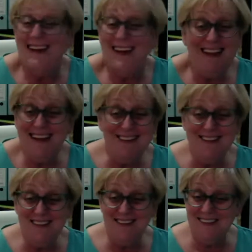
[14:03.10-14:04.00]
It
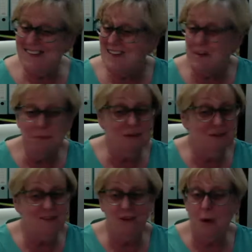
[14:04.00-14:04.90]
isn't. It's still
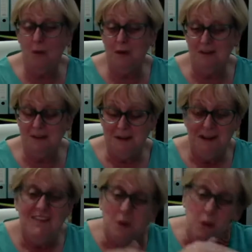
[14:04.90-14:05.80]
moving forward.
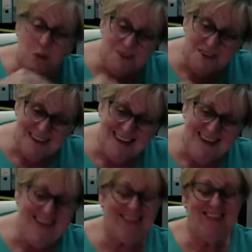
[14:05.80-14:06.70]
So
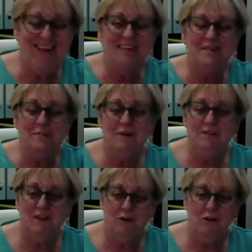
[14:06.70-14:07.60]
underneath things are
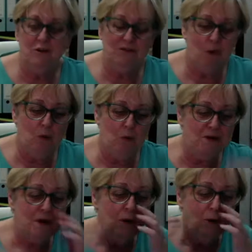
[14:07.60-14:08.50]
moving forward.
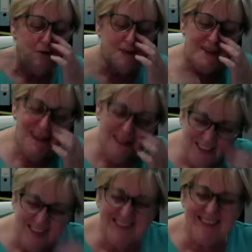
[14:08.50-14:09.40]
Underneath
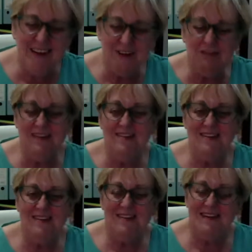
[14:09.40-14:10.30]
the
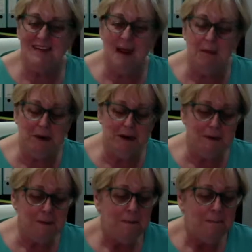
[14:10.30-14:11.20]
synchronicity is happening.
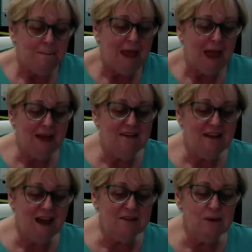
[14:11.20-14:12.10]
And
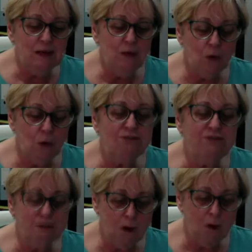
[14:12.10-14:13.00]
as we go
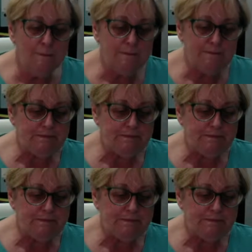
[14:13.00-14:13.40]
from